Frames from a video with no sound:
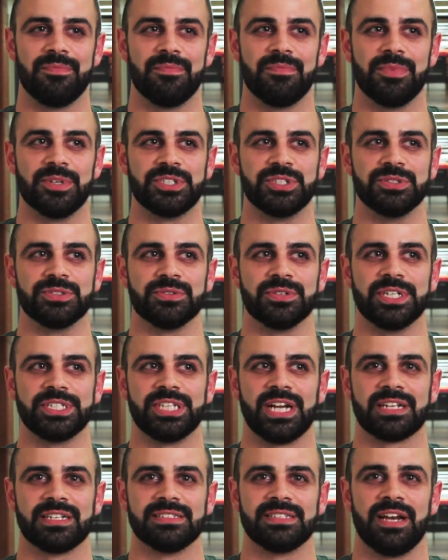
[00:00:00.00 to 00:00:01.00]
But she was really
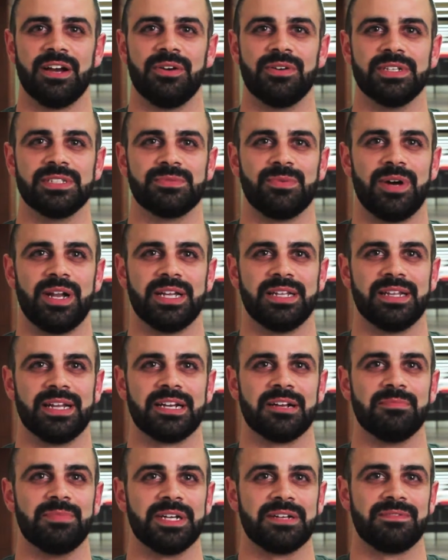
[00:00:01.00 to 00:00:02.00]
shocked because I always wanted like
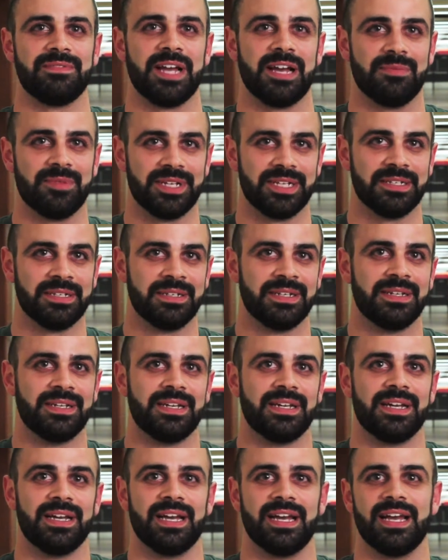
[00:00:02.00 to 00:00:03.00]
a big family.
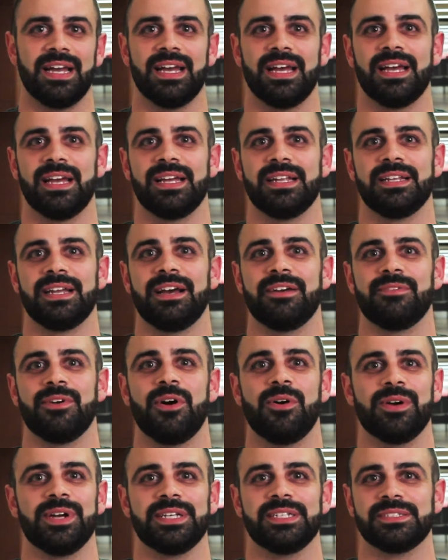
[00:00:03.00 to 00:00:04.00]
And I've
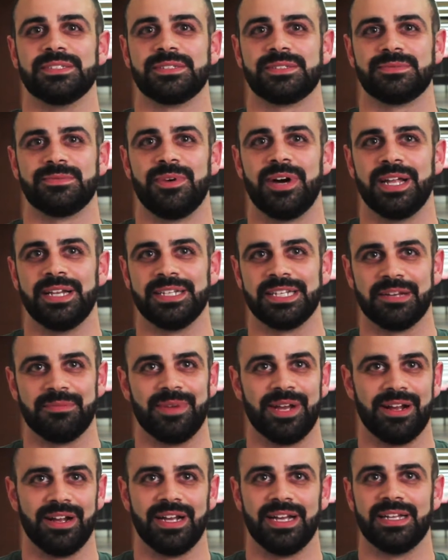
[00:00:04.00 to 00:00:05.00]
always wanted to get
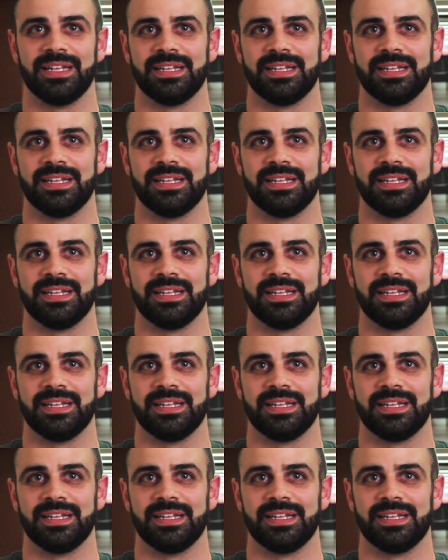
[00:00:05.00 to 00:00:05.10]
married.